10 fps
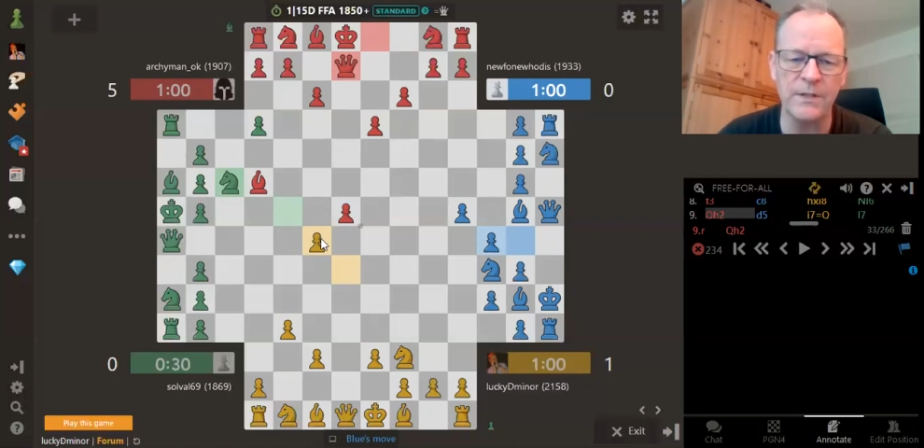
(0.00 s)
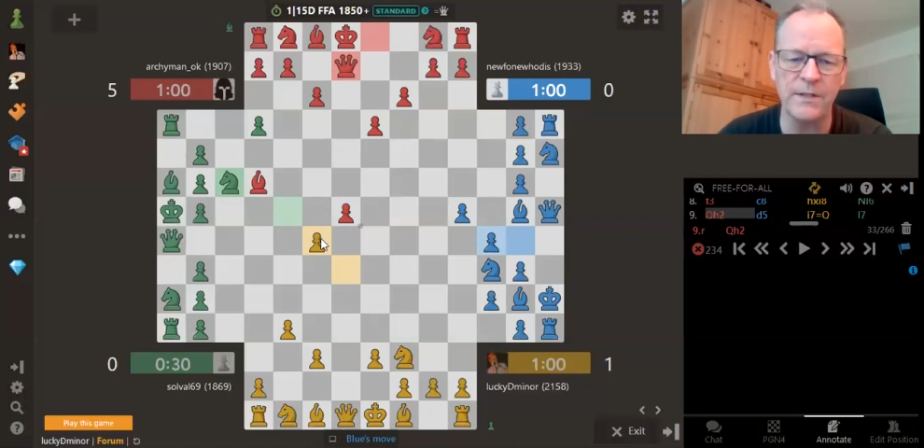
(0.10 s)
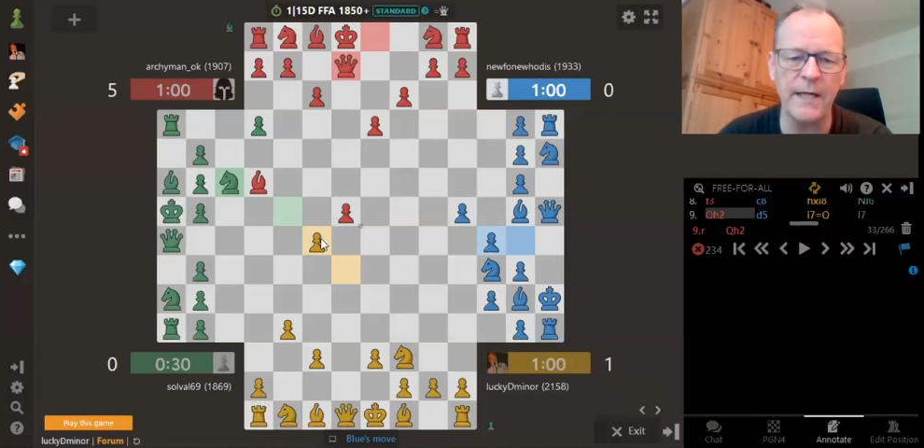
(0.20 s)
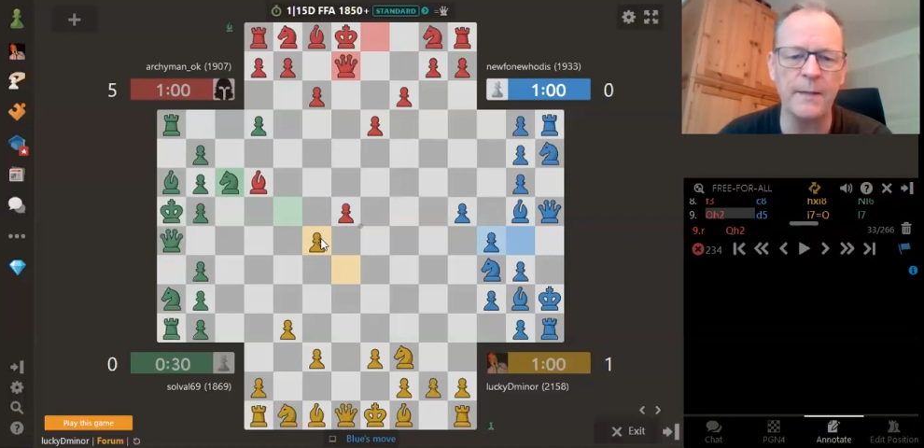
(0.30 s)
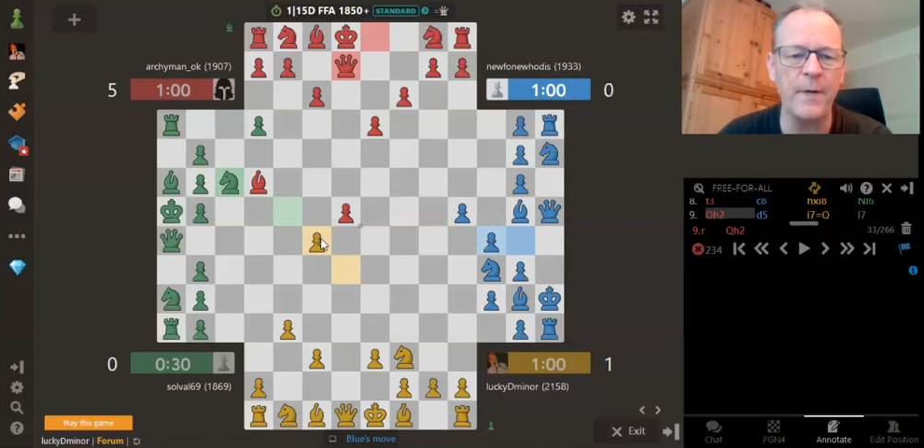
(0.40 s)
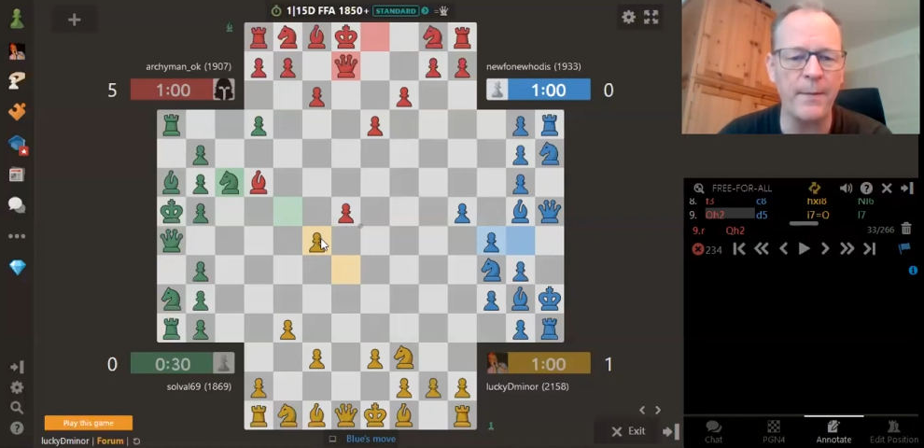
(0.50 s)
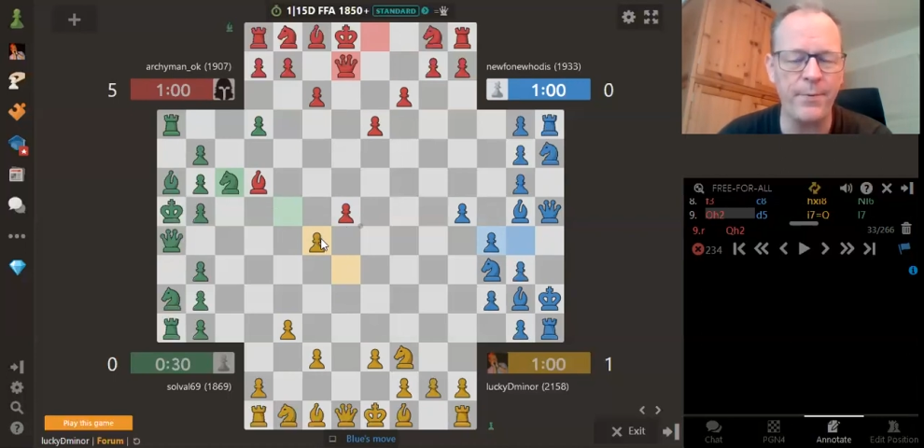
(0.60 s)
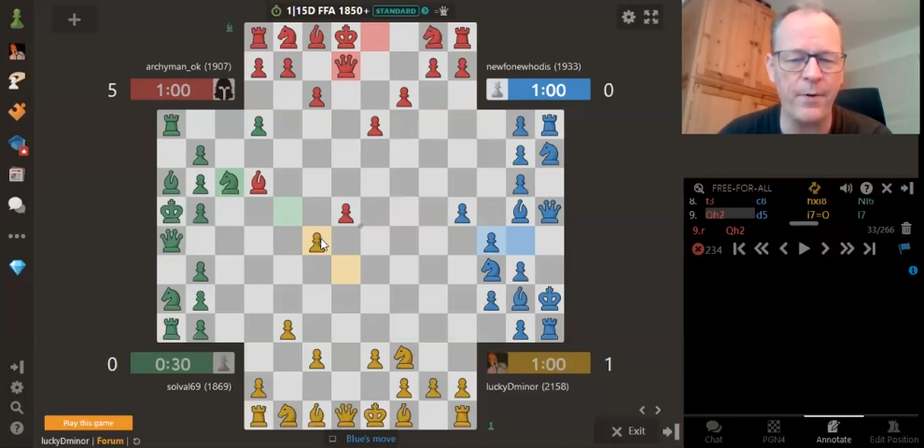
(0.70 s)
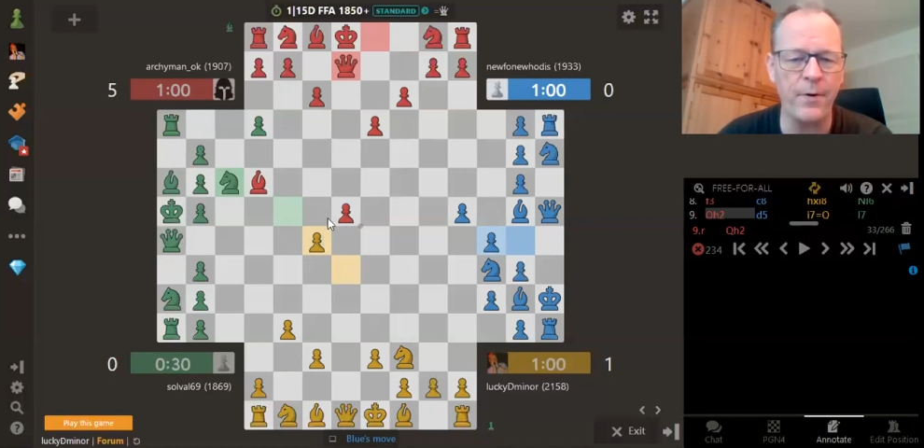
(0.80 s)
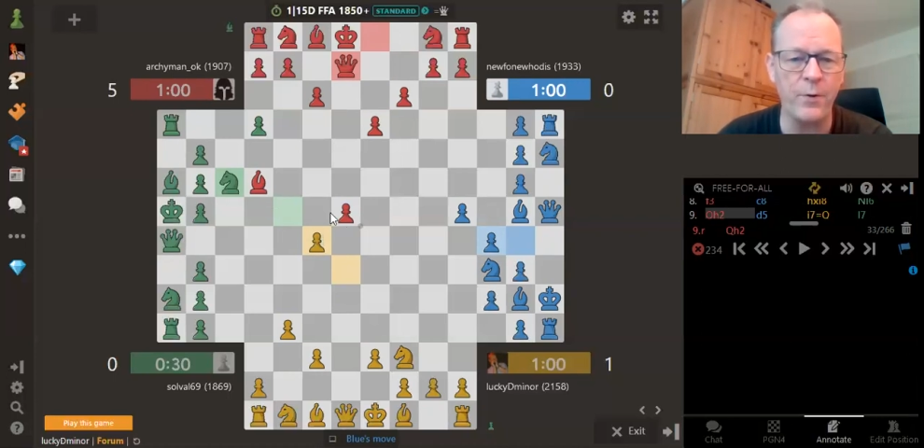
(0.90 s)
take my
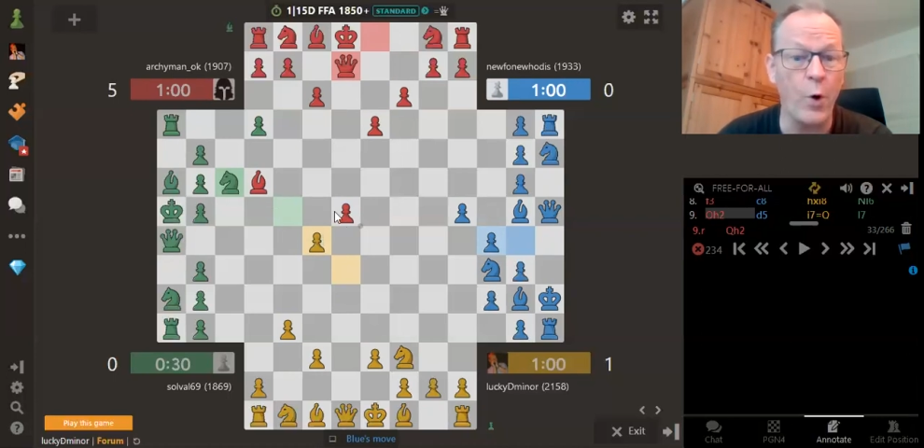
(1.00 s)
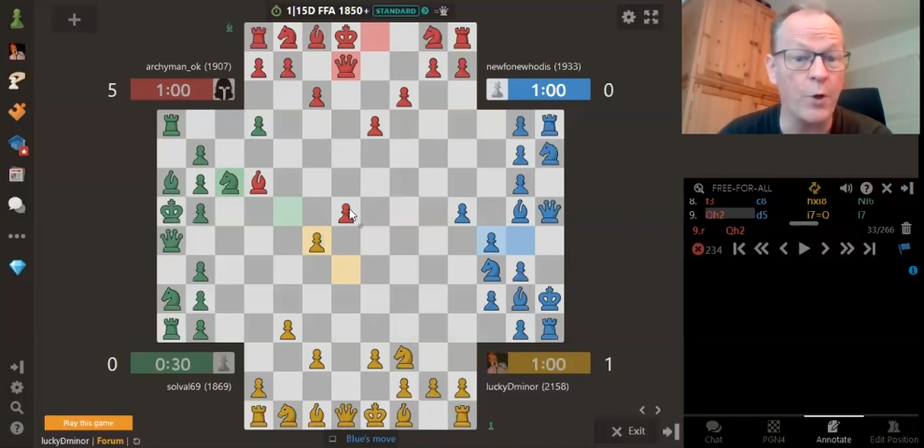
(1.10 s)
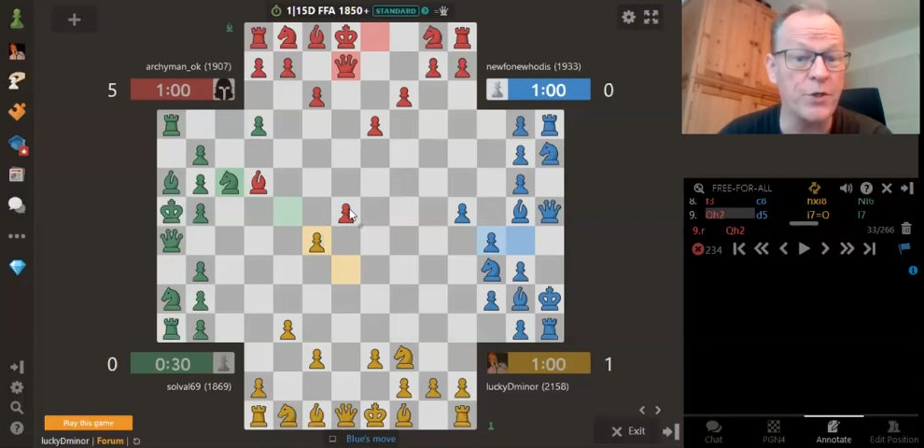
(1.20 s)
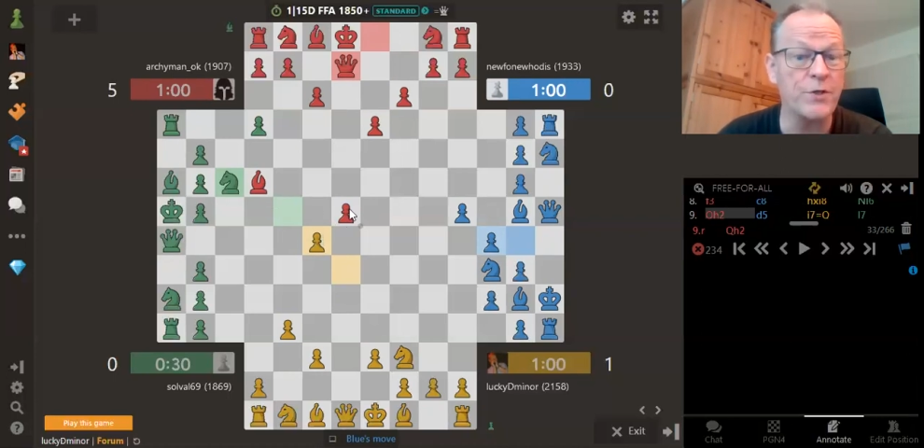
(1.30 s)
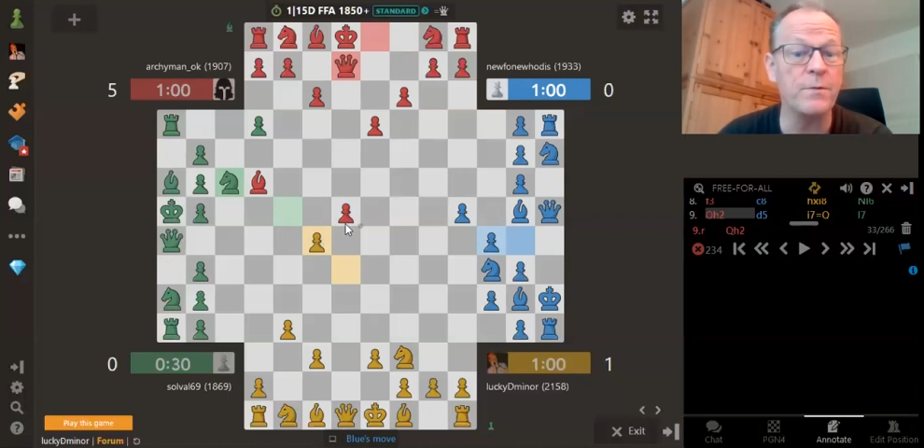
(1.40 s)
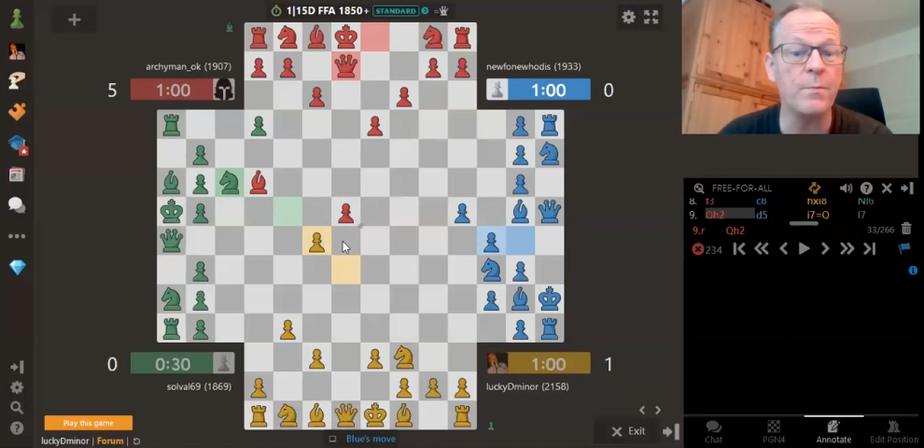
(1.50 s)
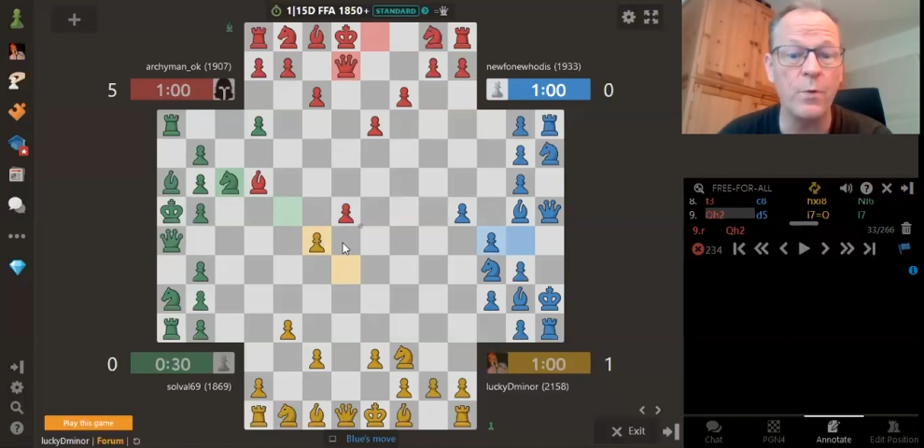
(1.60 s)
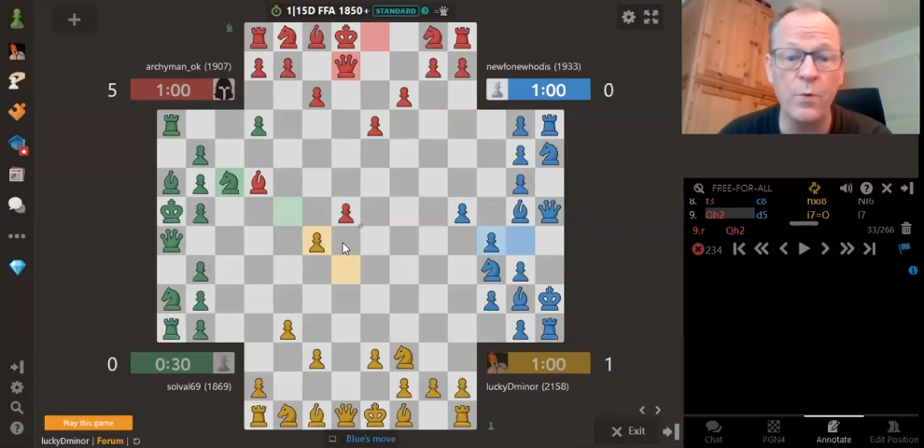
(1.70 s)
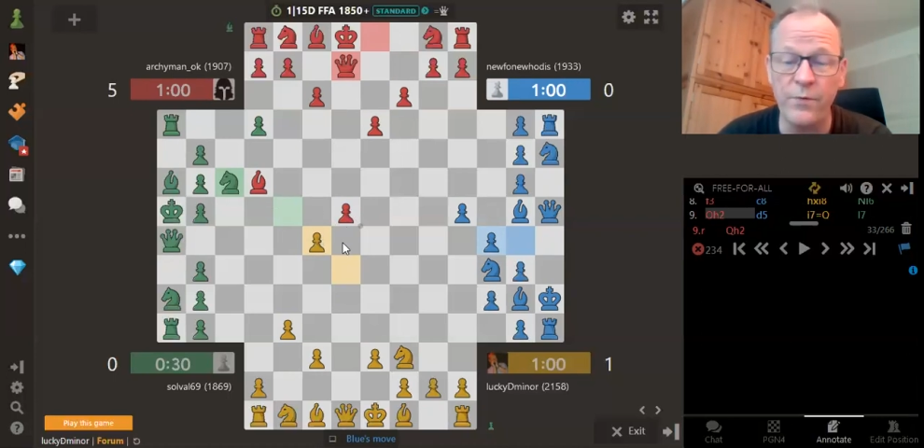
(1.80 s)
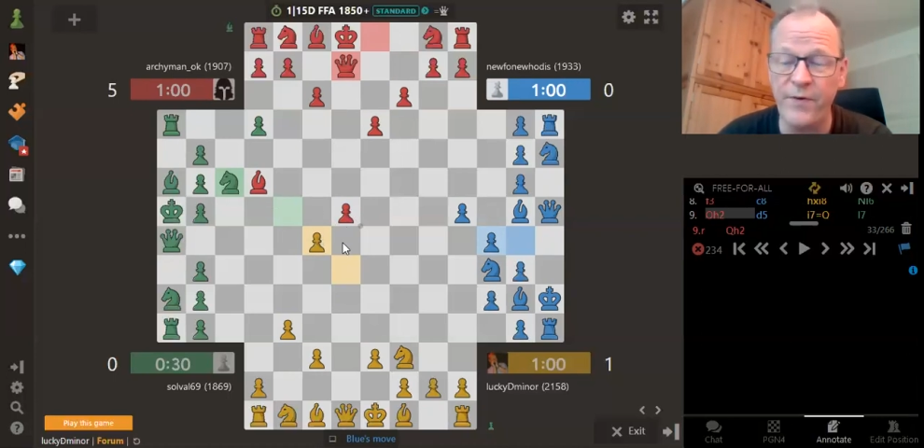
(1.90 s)
pawn or just move